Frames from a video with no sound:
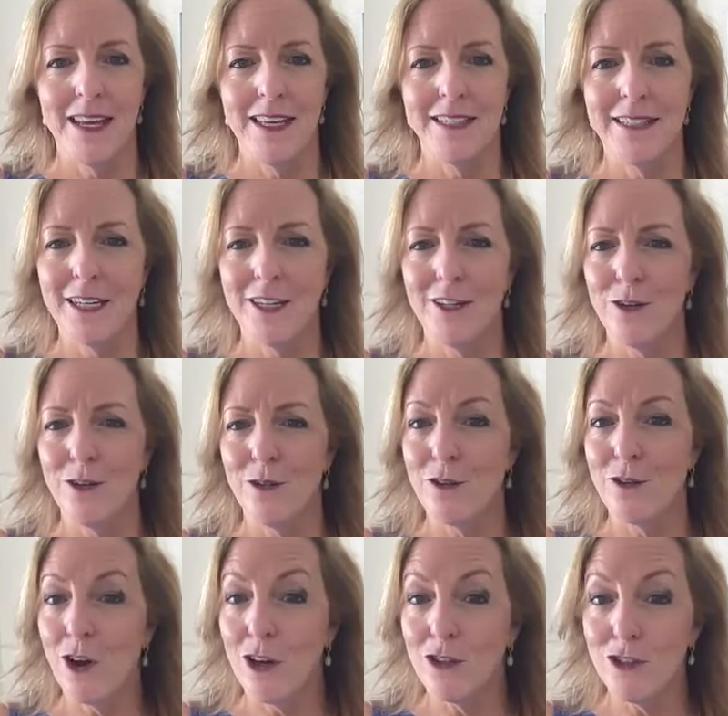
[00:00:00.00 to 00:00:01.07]
He said a note of
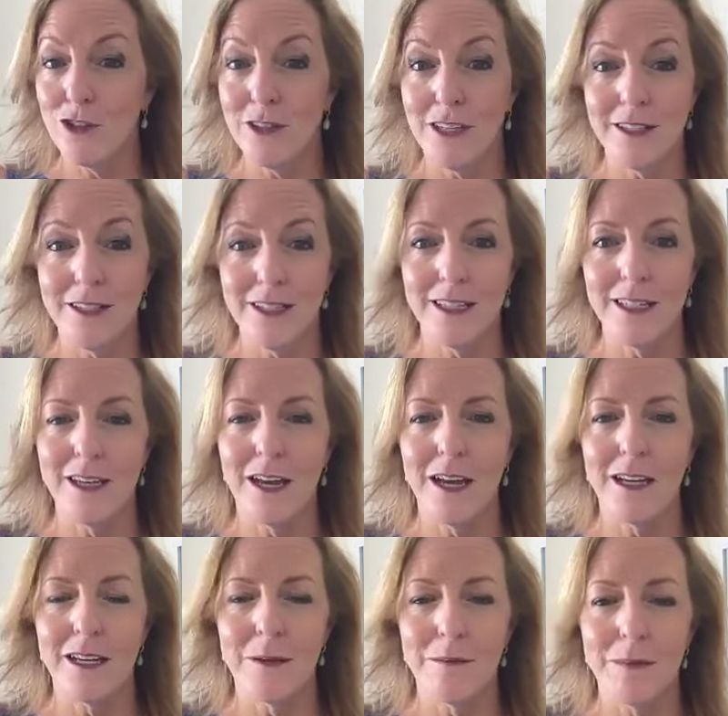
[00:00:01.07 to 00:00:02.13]
caution that zinc
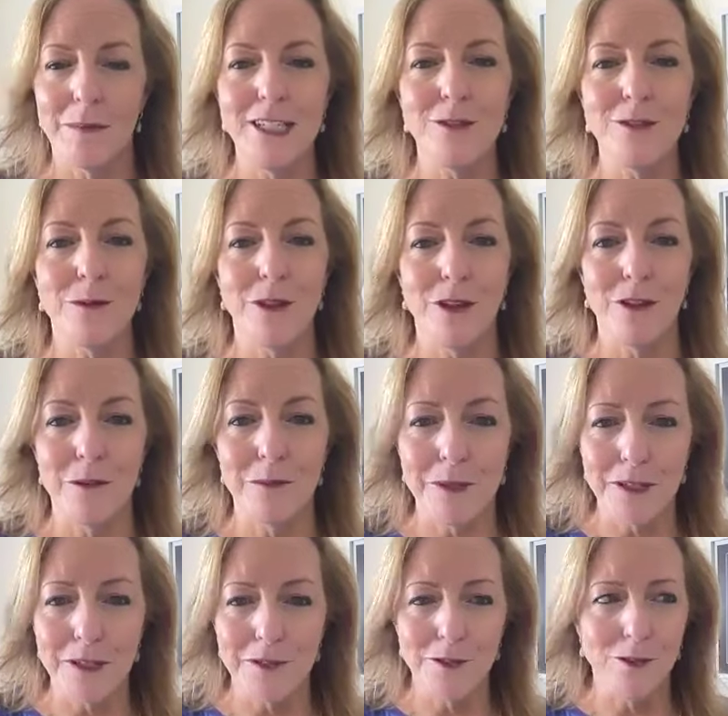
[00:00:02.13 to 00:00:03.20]
competes with other
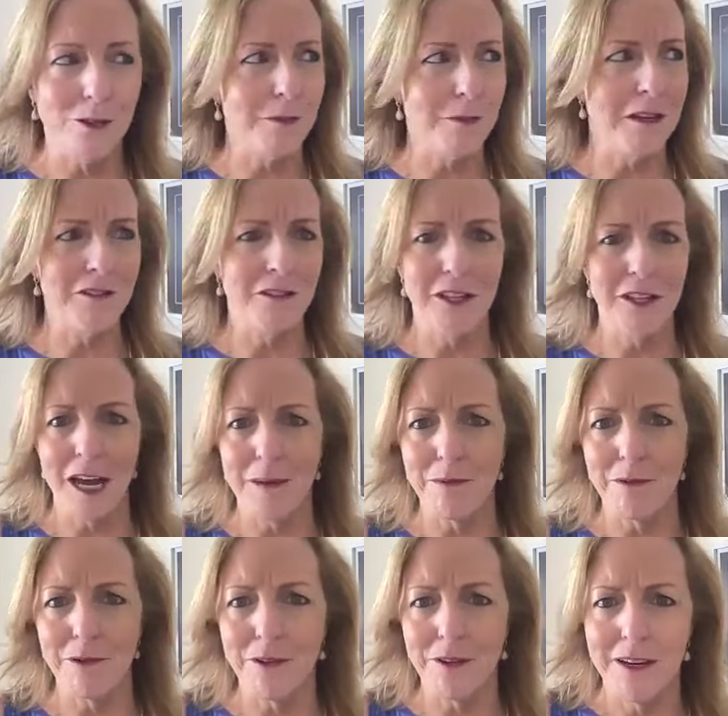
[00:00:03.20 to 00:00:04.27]
minerals, especially
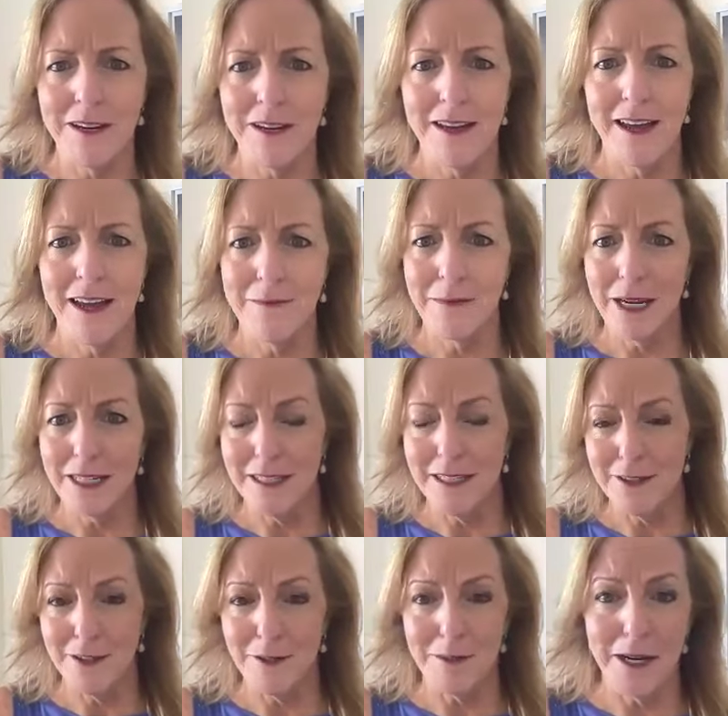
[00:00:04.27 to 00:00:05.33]
copper and
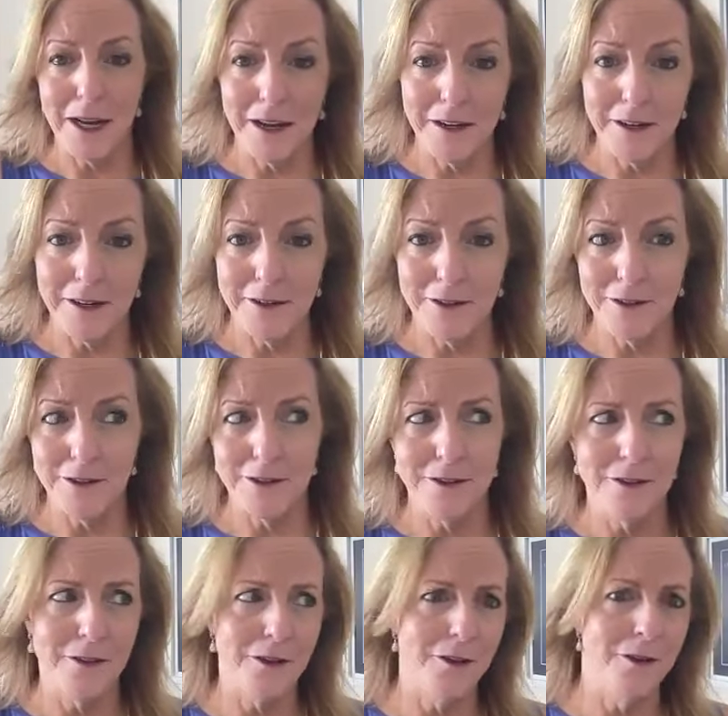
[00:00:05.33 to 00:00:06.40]
magnesium and iron.
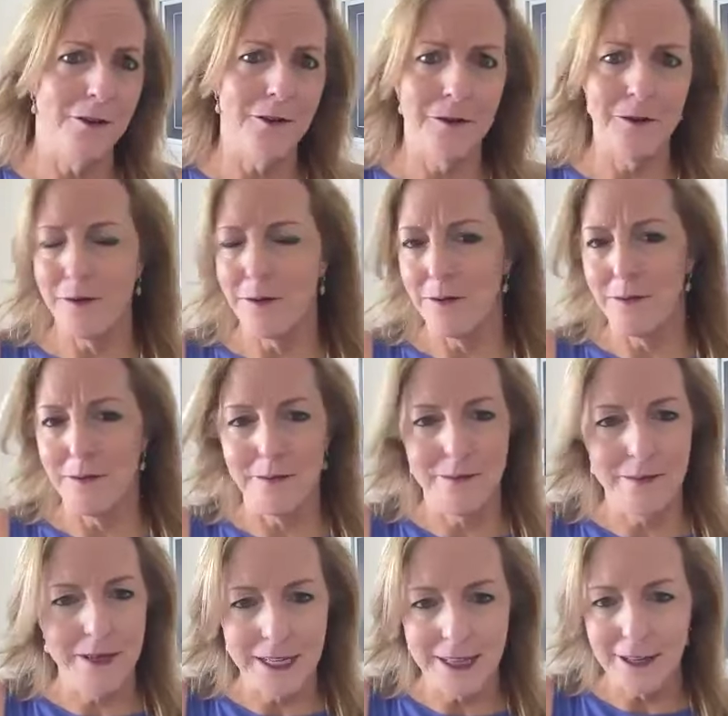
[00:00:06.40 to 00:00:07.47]
So
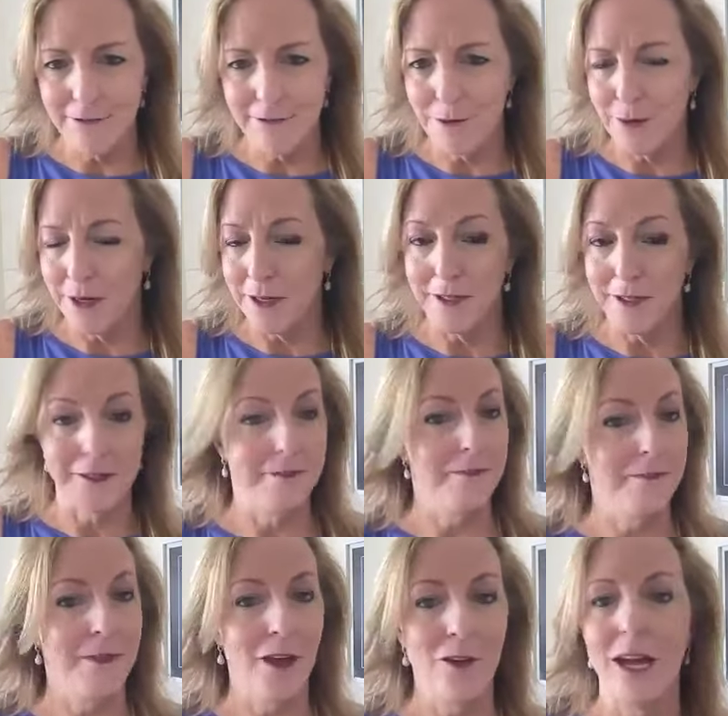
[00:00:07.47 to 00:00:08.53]
take that for what it is.
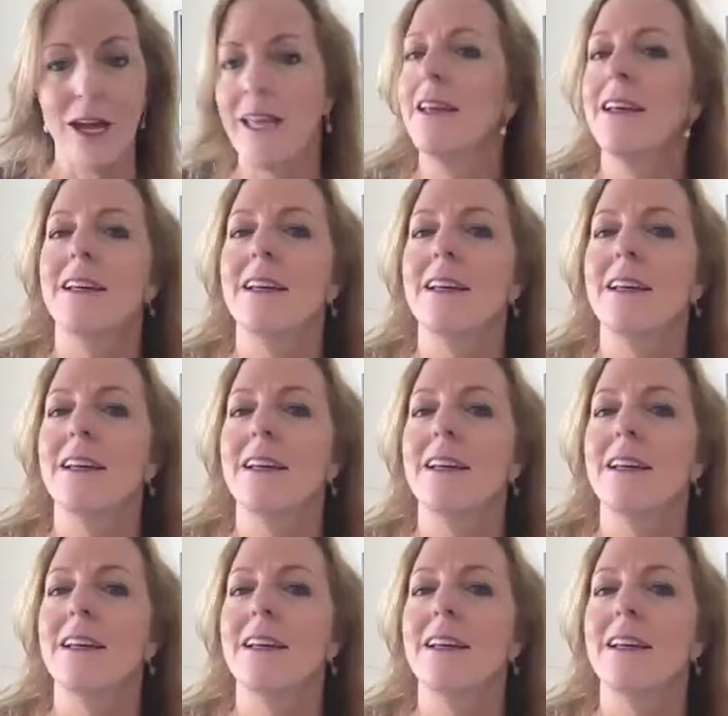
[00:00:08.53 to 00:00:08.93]
Okay.